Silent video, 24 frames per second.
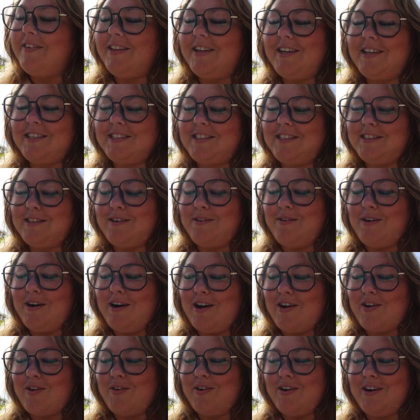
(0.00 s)
feel like it's so
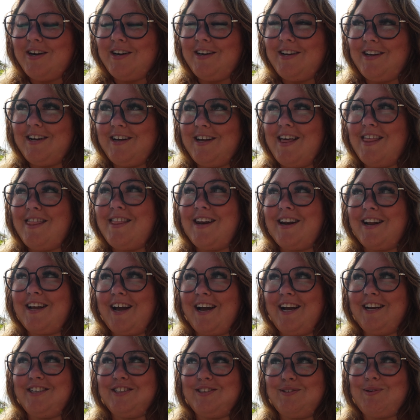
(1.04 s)
awkward and then a
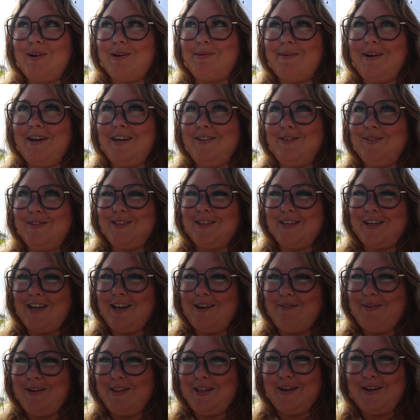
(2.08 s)
guy just walked by and he was looking
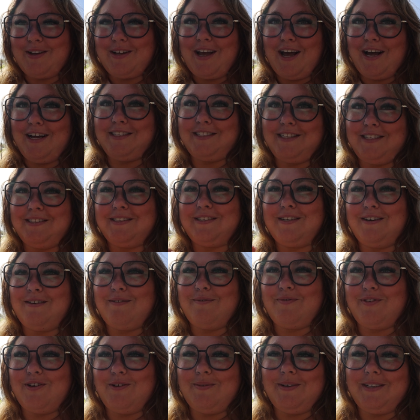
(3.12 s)
at me like as I
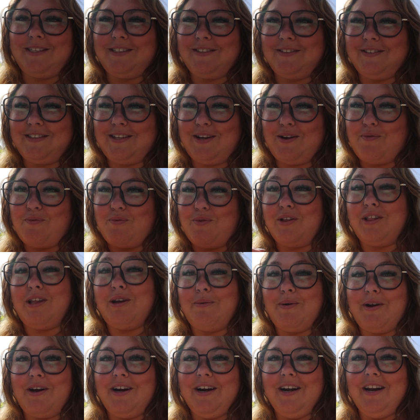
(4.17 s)
started filming so it was like
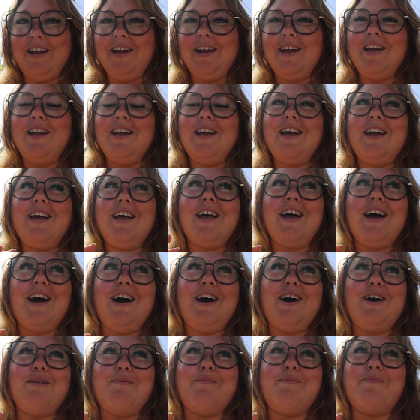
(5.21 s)
really weird.
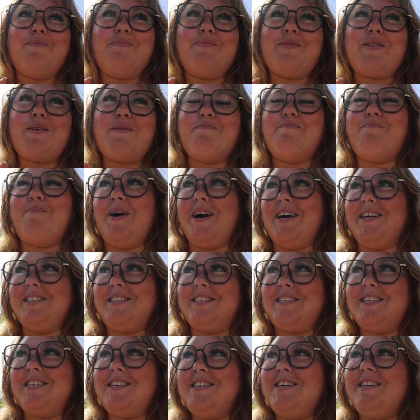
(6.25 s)
Um, but
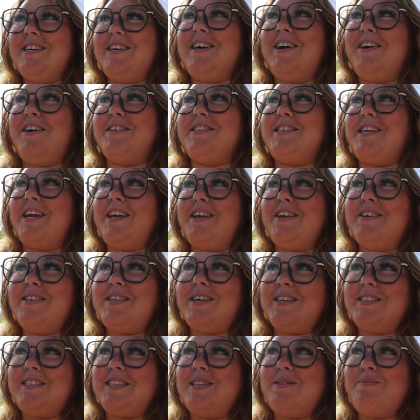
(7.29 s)
I'll take you
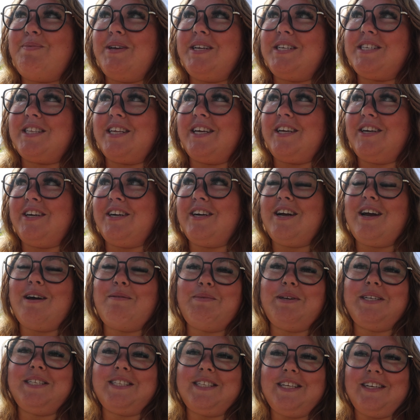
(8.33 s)
down to the beach later.
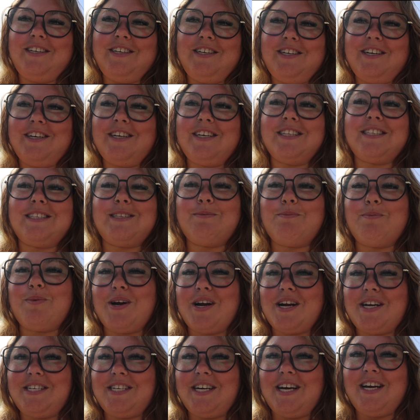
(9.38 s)
I'm gonna sit here and get some
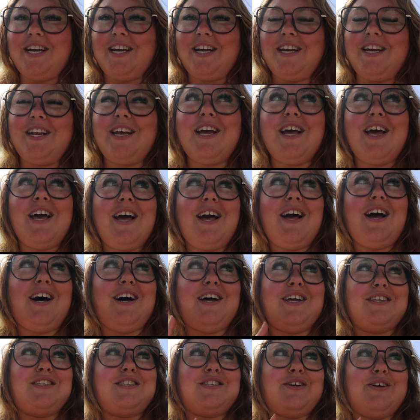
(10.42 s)
work done.
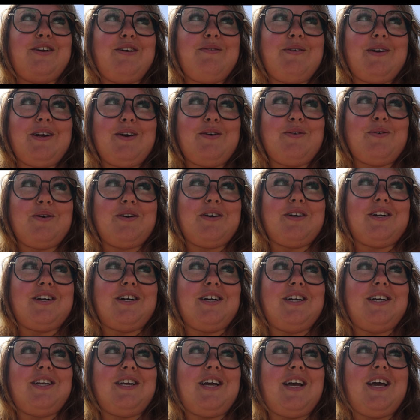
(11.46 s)
I'll show you what I
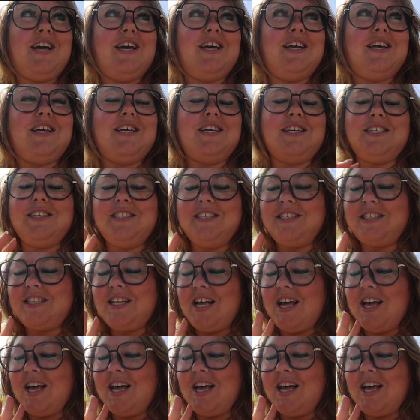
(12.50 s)
ordered. It is